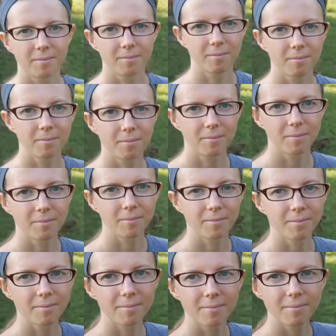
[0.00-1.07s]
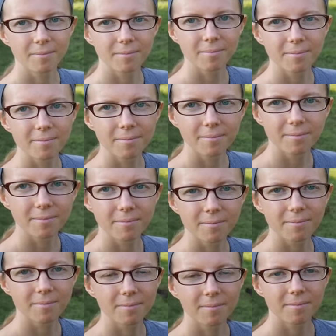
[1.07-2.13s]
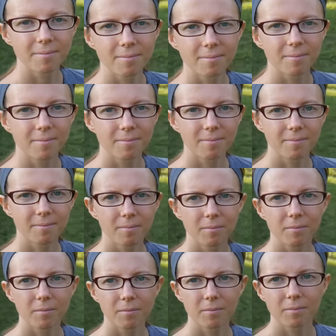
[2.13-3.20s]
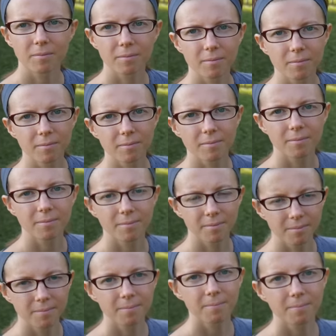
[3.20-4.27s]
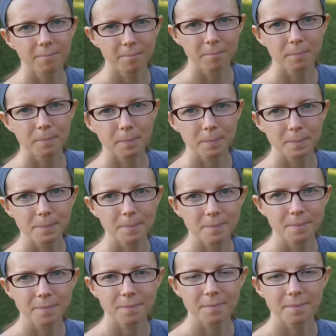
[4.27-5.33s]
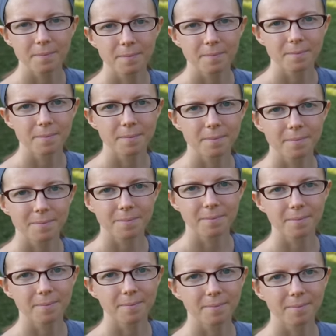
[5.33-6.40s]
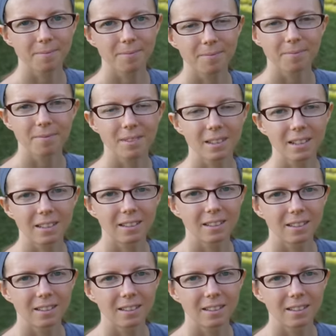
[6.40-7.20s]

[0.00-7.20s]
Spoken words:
No words are spoken by the person on screen.